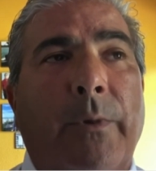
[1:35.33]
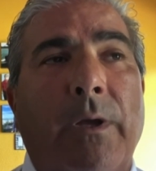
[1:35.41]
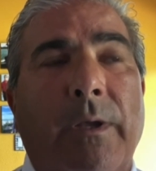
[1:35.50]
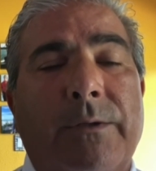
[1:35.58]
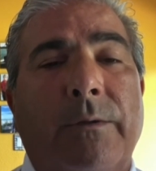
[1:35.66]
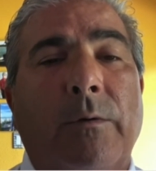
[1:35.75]

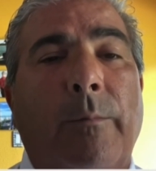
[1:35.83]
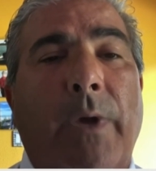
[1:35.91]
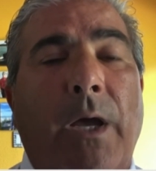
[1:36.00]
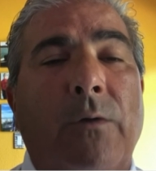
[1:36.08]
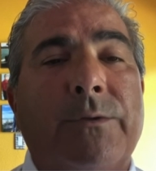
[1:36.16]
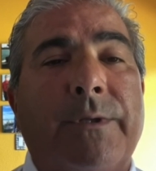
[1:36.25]
to
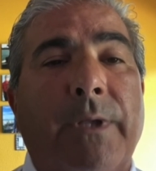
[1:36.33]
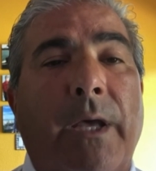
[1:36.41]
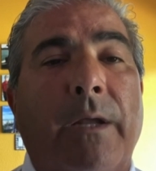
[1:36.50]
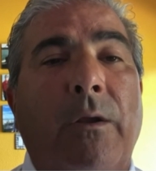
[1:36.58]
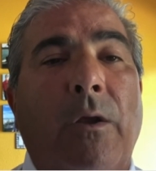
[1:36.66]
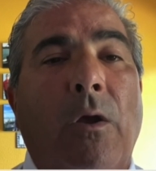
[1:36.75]
amounts
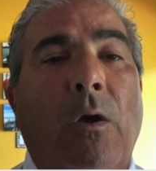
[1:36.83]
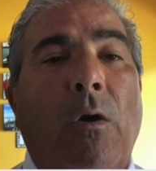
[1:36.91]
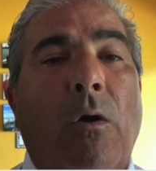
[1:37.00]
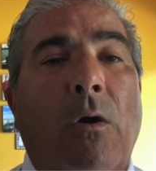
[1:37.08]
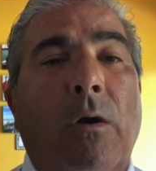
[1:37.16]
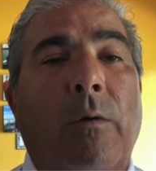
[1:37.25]
that
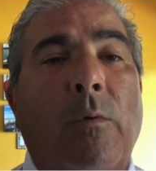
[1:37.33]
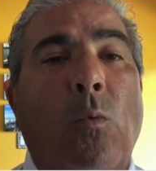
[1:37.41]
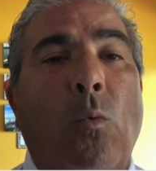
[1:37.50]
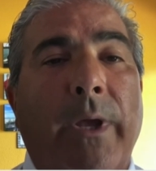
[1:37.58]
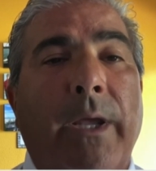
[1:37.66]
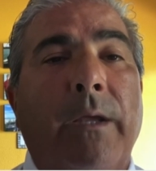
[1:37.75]
are
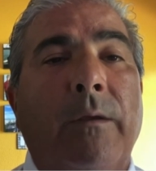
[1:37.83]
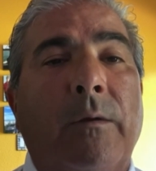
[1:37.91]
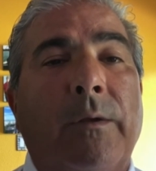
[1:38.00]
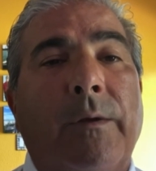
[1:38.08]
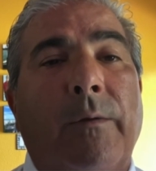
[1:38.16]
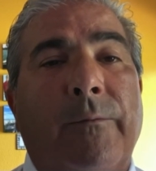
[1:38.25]
way
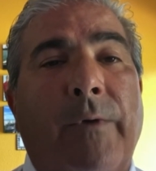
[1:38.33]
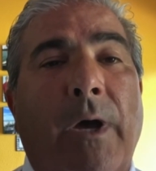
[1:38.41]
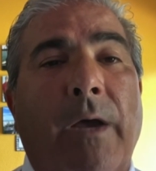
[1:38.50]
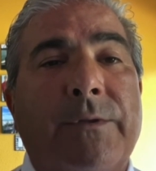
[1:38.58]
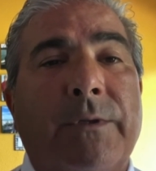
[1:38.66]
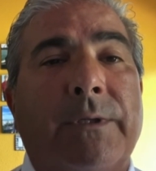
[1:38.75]

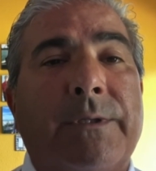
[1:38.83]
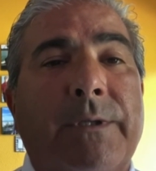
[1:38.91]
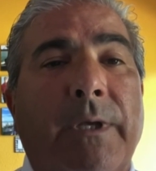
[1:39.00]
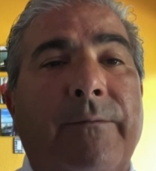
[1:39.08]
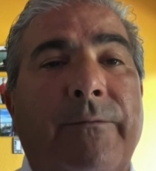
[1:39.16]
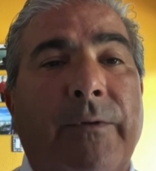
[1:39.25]
5, 6,
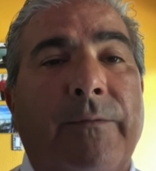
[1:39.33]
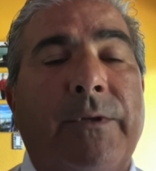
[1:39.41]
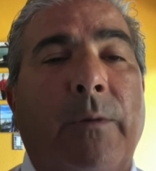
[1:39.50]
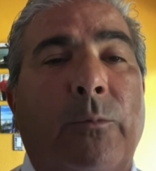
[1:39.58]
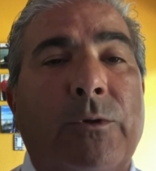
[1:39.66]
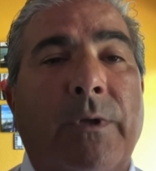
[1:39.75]
10,
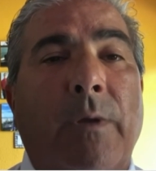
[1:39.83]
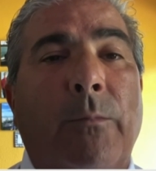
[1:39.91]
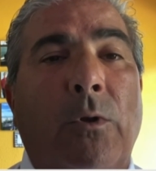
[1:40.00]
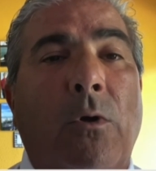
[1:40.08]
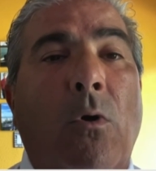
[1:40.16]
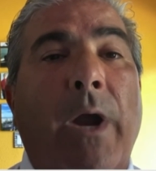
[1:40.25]
15%
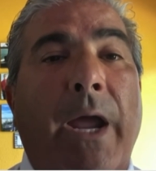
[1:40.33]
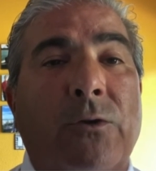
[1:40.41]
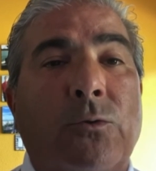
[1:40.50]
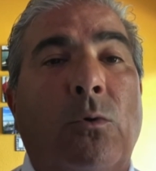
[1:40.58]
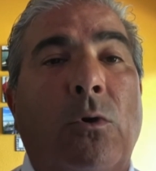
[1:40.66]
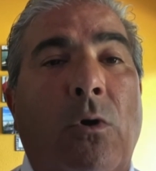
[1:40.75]
below our
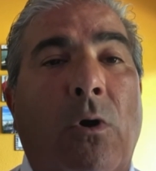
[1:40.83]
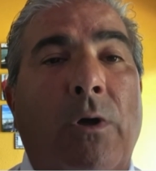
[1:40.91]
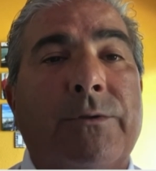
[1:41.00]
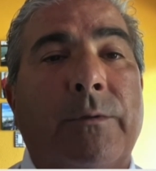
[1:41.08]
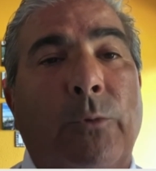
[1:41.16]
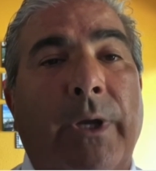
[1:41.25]
actual
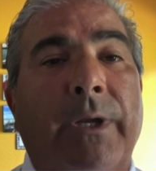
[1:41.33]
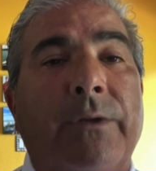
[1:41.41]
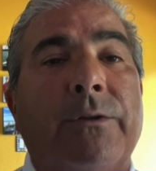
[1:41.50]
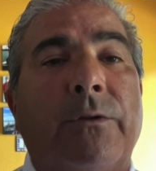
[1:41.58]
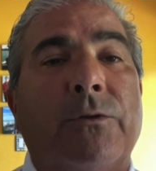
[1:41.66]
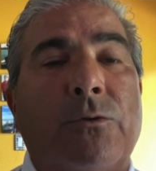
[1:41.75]
cost to bring it
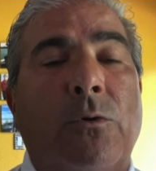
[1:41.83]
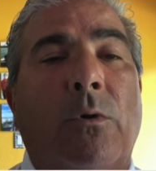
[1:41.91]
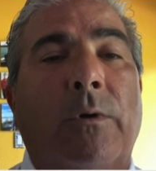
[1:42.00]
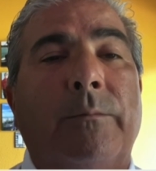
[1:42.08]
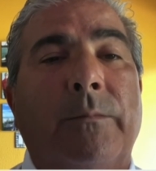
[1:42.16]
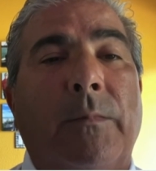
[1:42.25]
into the
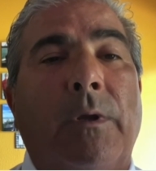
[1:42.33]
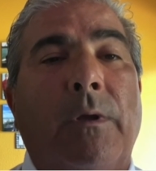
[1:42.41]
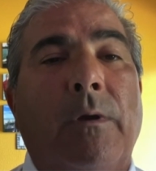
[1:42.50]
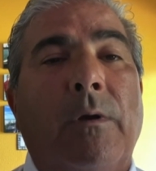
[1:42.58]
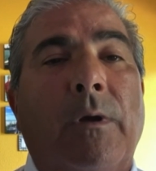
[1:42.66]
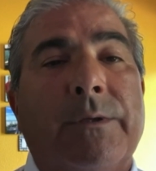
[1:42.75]
store,
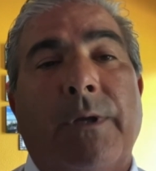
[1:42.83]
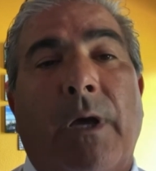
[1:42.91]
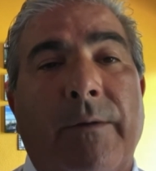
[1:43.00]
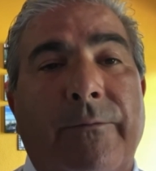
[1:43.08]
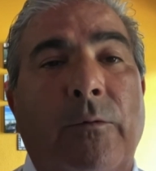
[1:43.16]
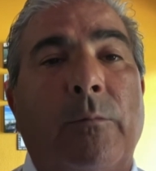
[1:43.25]

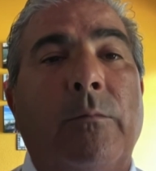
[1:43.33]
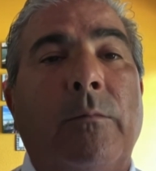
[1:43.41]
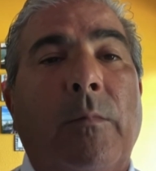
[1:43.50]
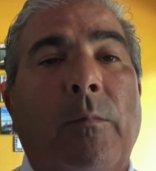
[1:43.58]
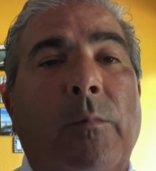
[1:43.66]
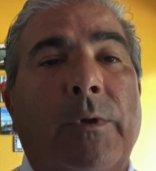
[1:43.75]
aside from
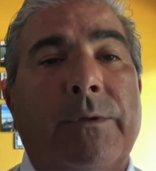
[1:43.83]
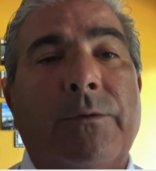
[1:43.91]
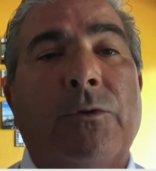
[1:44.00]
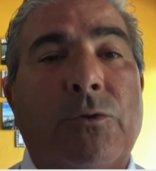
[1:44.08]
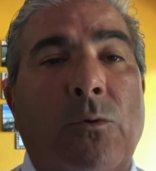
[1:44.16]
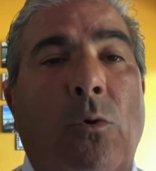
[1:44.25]
the
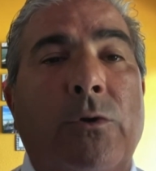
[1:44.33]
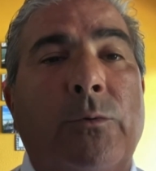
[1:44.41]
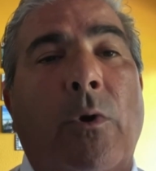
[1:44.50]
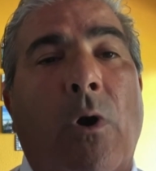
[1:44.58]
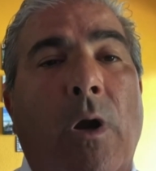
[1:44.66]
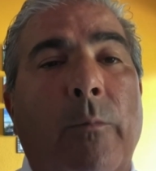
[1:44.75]
storage
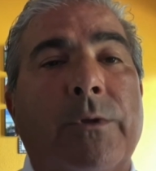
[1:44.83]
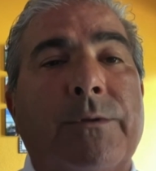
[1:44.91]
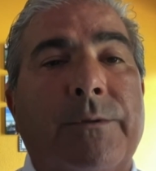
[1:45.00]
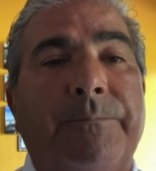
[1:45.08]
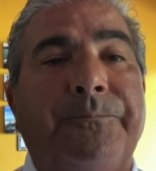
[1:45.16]
requirements.